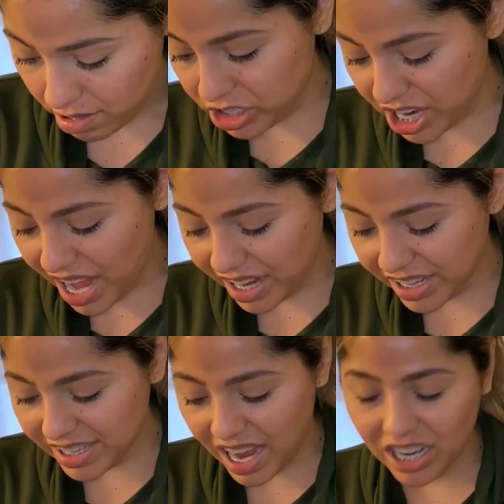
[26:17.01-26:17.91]
Jack
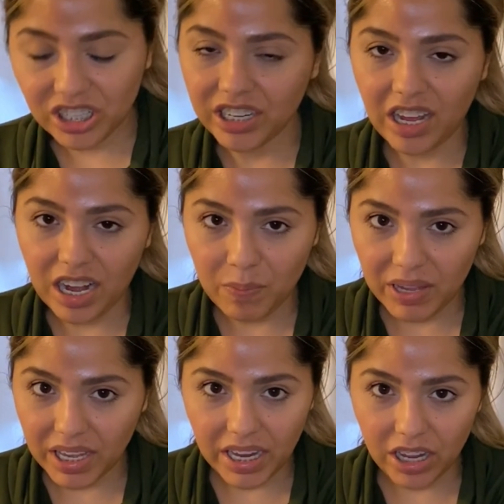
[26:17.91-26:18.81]
is actually not a
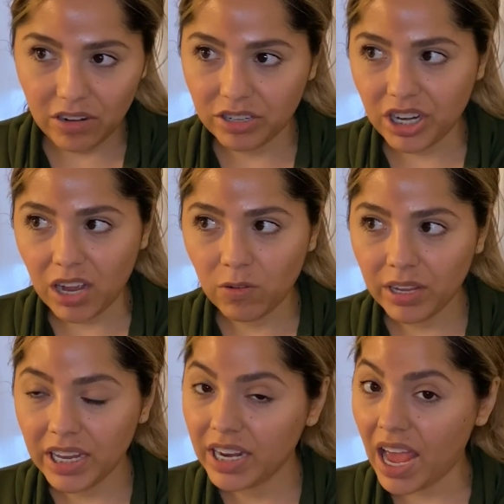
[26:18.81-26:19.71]
picky eater. Jack will
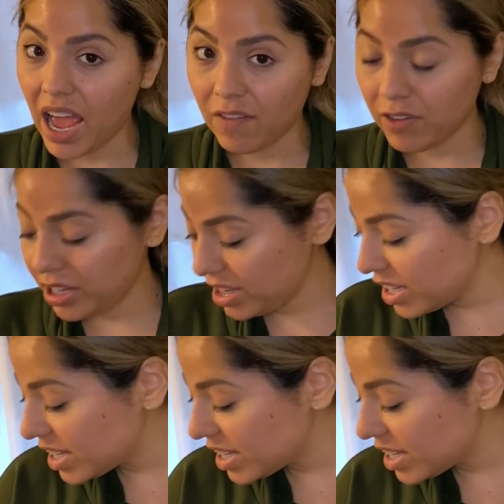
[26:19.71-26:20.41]
eat everything.